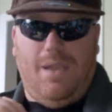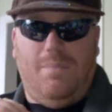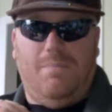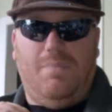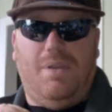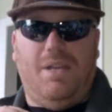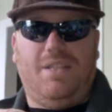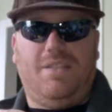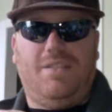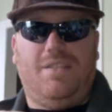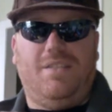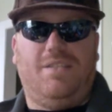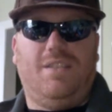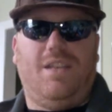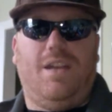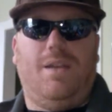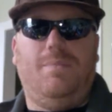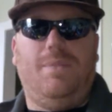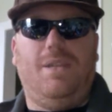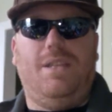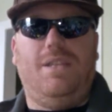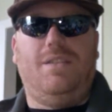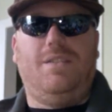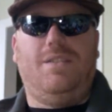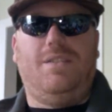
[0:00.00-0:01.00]
But
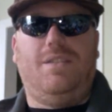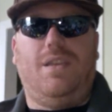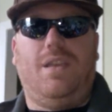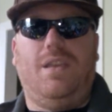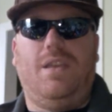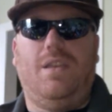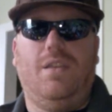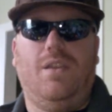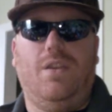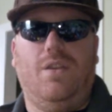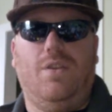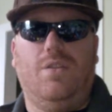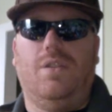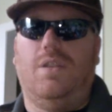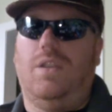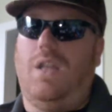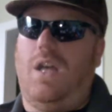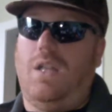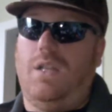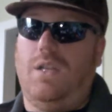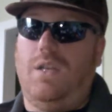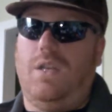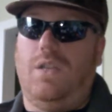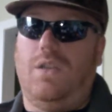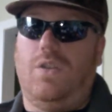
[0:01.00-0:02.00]
Sasami's, the
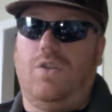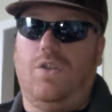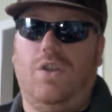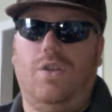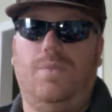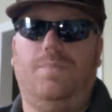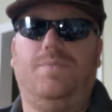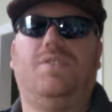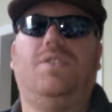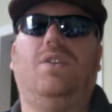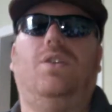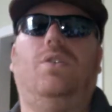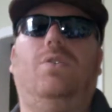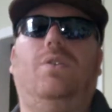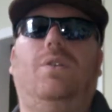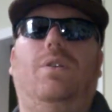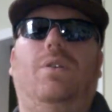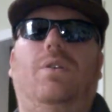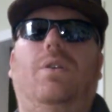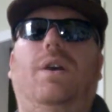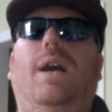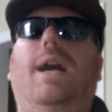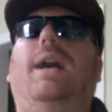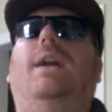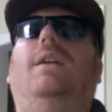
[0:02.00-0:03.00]
lolly of the group, so
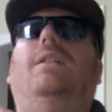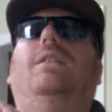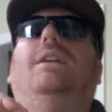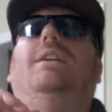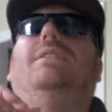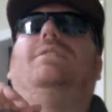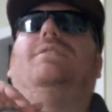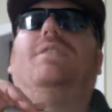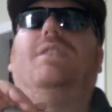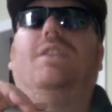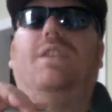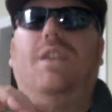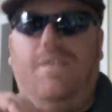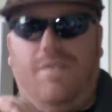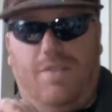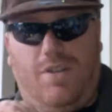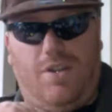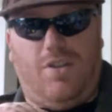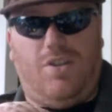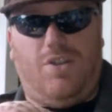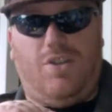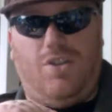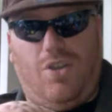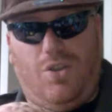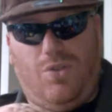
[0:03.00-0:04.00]
hell, let's give her
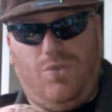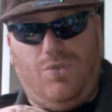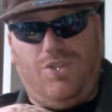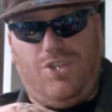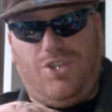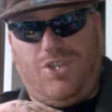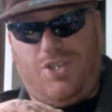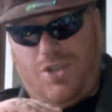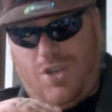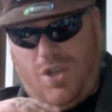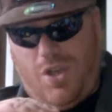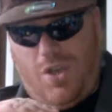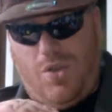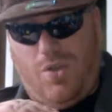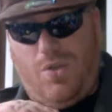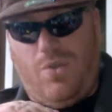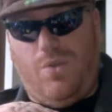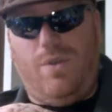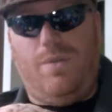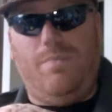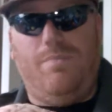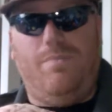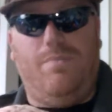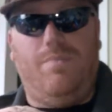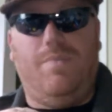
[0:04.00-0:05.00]
her own show
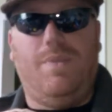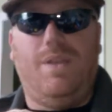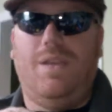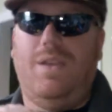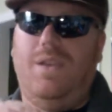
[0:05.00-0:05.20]
and